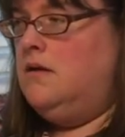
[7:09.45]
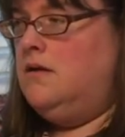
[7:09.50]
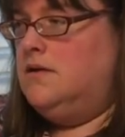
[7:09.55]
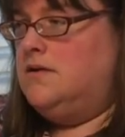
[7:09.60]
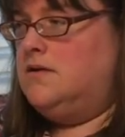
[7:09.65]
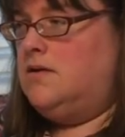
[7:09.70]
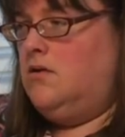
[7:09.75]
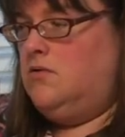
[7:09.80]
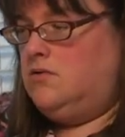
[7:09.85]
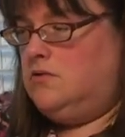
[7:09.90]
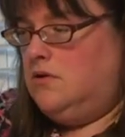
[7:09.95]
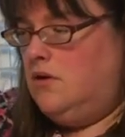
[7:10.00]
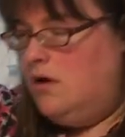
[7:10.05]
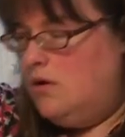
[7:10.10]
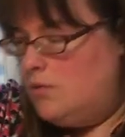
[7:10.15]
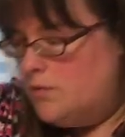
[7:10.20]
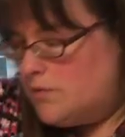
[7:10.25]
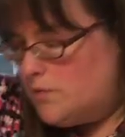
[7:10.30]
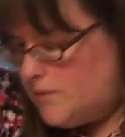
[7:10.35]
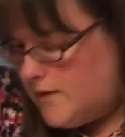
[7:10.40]
This goes
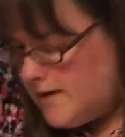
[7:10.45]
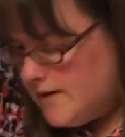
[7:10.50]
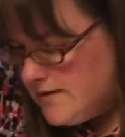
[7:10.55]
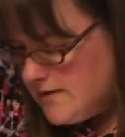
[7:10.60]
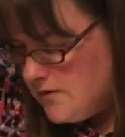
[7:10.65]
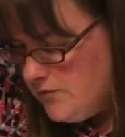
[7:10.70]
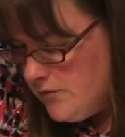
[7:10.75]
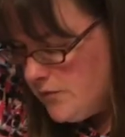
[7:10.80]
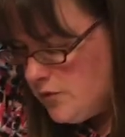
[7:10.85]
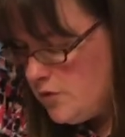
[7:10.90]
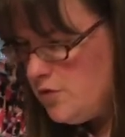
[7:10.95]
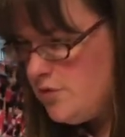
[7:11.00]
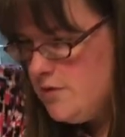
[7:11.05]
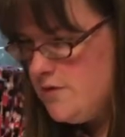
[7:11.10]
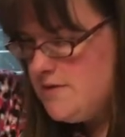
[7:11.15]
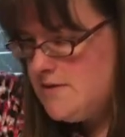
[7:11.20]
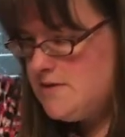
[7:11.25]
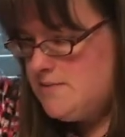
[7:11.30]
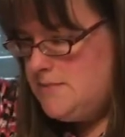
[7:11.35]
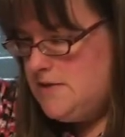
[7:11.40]
along with what I did for
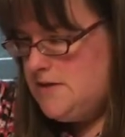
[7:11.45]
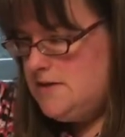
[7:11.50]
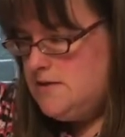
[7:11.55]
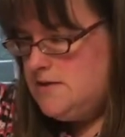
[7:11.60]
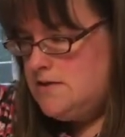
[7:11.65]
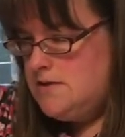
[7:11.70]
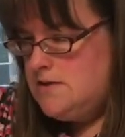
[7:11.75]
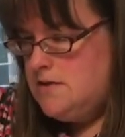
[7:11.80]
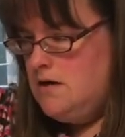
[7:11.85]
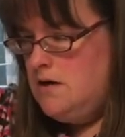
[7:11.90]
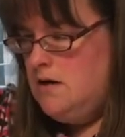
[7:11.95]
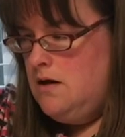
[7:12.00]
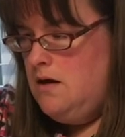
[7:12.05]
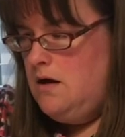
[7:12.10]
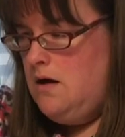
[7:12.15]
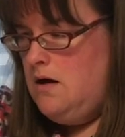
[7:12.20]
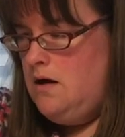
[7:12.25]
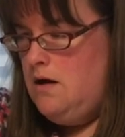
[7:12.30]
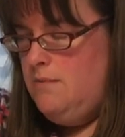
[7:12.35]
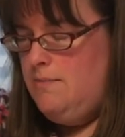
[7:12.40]
Christmas.
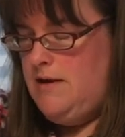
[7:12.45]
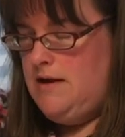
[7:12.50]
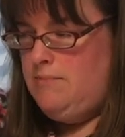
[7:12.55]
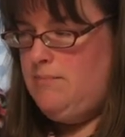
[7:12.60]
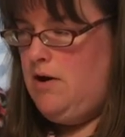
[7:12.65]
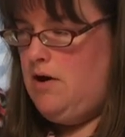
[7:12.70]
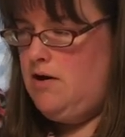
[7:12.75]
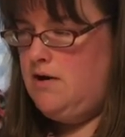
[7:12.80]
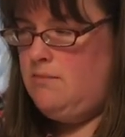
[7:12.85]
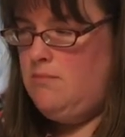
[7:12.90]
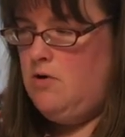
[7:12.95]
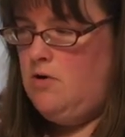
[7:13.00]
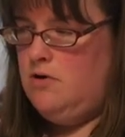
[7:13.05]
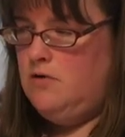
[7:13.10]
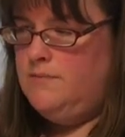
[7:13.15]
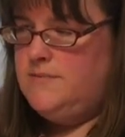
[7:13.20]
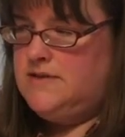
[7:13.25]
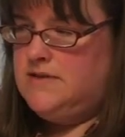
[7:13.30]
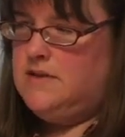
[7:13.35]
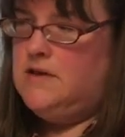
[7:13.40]
Made potty
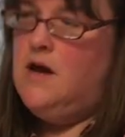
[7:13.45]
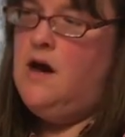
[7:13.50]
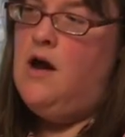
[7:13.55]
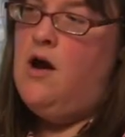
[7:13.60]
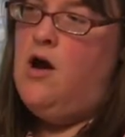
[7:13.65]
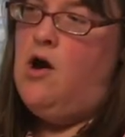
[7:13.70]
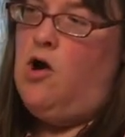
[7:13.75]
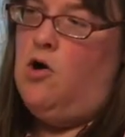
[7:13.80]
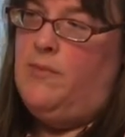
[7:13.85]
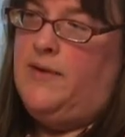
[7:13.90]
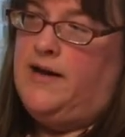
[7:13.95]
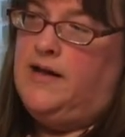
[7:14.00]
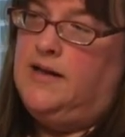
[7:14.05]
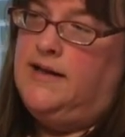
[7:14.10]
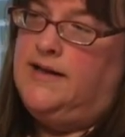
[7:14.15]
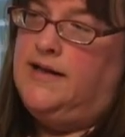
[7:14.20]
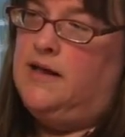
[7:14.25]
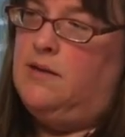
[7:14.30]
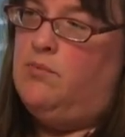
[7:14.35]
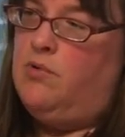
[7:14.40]
bombs and homemade
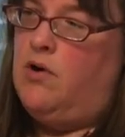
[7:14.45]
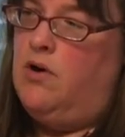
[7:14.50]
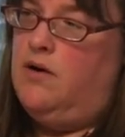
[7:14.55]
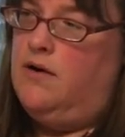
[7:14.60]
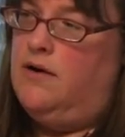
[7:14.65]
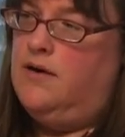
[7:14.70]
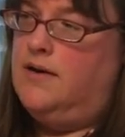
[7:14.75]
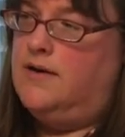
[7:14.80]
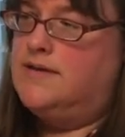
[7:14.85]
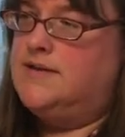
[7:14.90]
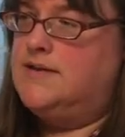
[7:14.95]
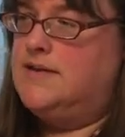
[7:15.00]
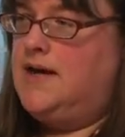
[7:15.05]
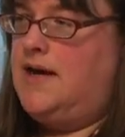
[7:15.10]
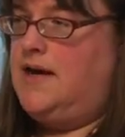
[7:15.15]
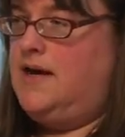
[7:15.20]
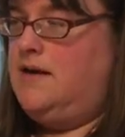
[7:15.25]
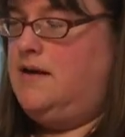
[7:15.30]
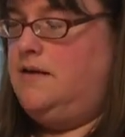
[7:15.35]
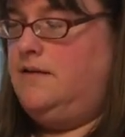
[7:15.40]
cleaning products
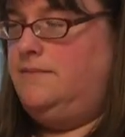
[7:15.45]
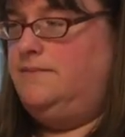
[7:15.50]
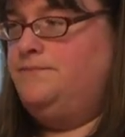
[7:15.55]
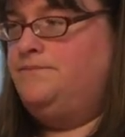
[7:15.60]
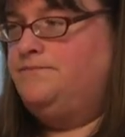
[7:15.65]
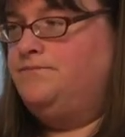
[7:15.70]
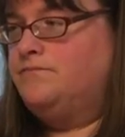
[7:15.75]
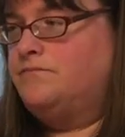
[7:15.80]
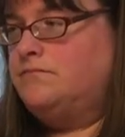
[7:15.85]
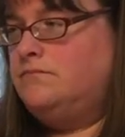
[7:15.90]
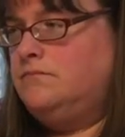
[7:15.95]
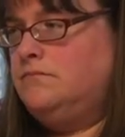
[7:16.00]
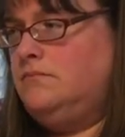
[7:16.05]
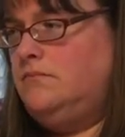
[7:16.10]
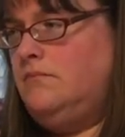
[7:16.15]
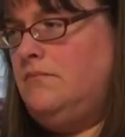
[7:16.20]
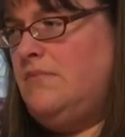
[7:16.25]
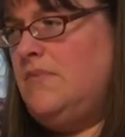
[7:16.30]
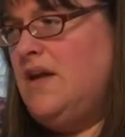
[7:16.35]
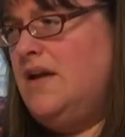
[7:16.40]
and
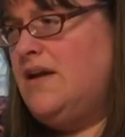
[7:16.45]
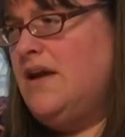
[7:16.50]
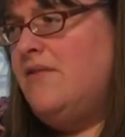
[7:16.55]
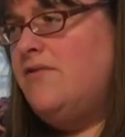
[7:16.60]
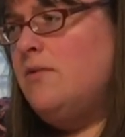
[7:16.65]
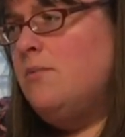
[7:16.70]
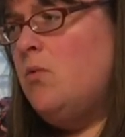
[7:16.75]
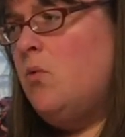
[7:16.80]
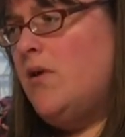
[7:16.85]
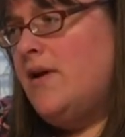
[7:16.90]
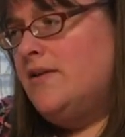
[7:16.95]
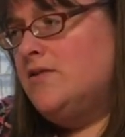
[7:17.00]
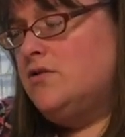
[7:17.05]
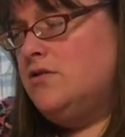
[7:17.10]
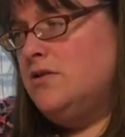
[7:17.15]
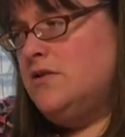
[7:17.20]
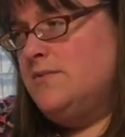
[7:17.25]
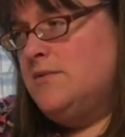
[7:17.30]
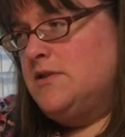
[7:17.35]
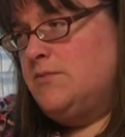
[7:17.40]
gave them away as
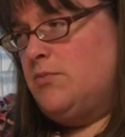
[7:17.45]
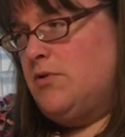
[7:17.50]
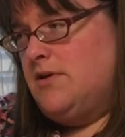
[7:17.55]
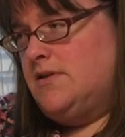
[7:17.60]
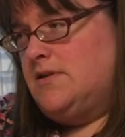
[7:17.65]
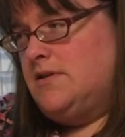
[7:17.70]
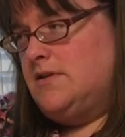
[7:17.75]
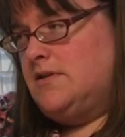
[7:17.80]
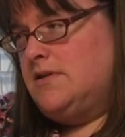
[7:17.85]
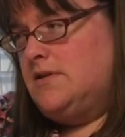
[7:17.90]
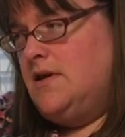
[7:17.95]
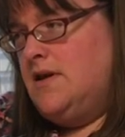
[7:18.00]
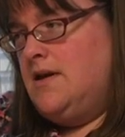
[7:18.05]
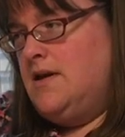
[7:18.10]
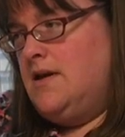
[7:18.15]
Christmas presents.